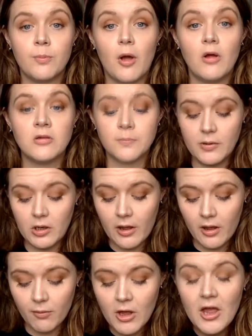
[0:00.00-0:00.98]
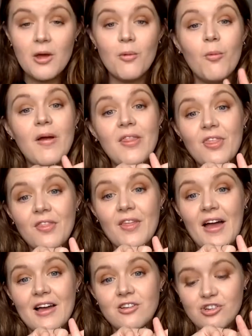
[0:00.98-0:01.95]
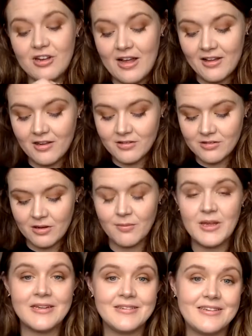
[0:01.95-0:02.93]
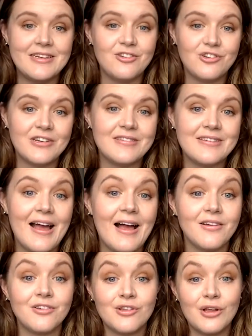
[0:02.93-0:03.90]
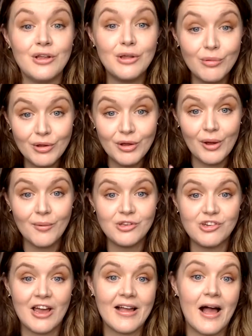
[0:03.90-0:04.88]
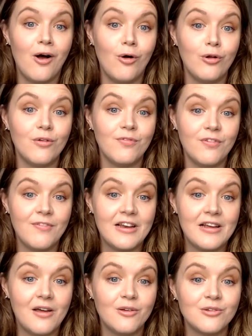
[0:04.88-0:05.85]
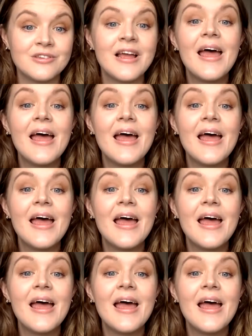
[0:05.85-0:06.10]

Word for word: box below with the hashtag summer teacher tag so you can go and check out all of the videos